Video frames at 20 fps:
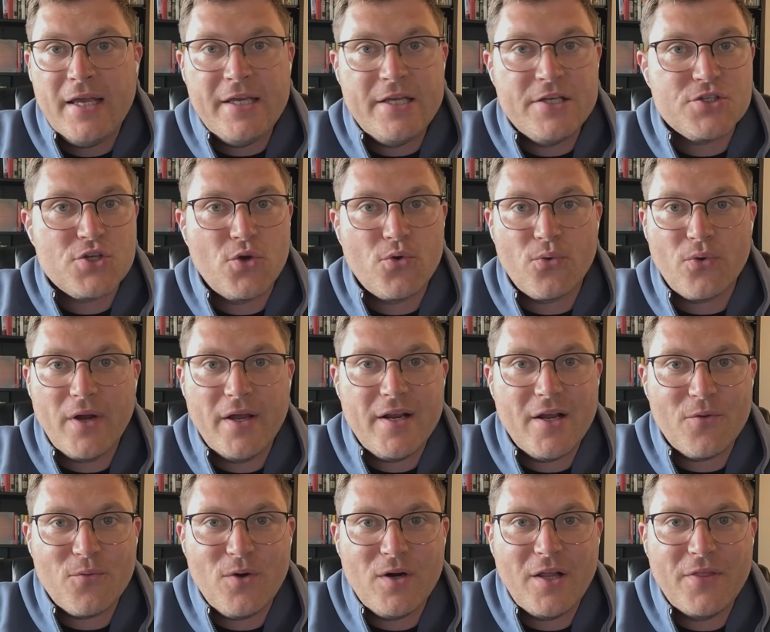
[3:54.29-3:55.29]
He's
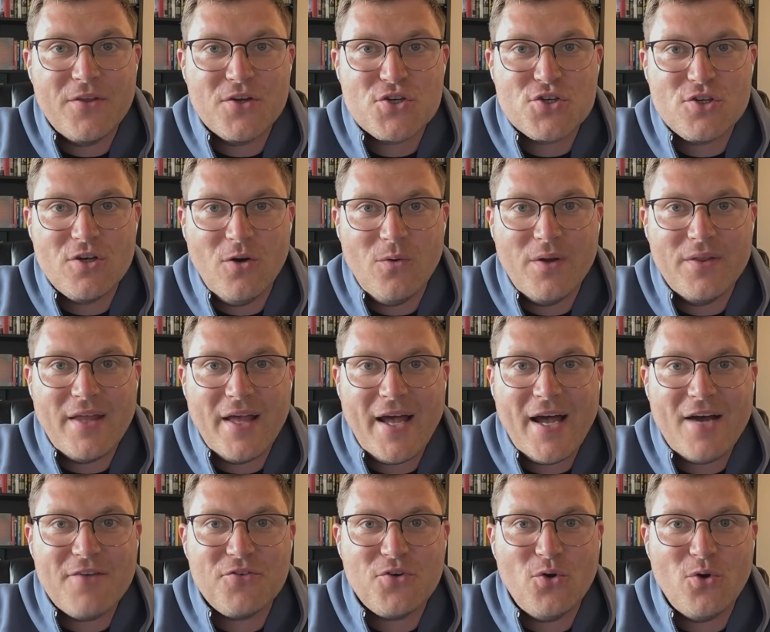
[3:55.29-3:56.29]
great at running the show in the
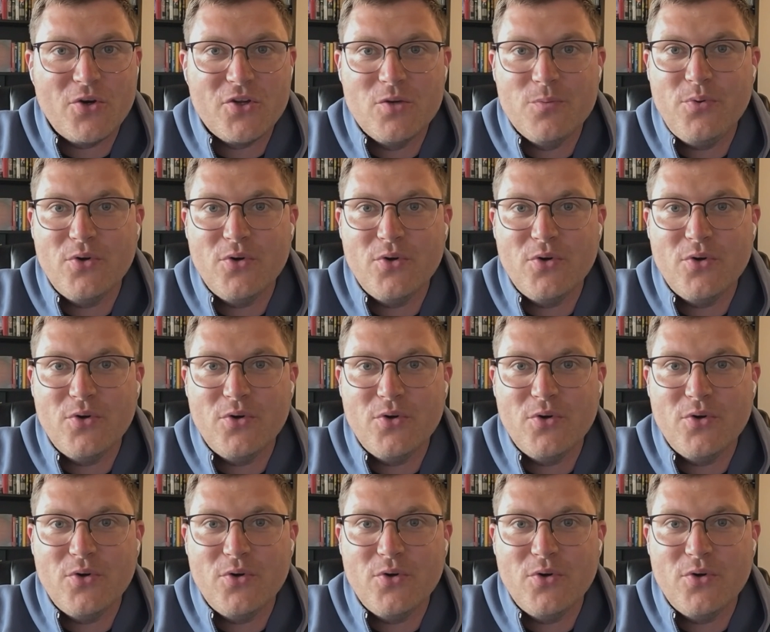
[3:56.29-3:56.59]
half court.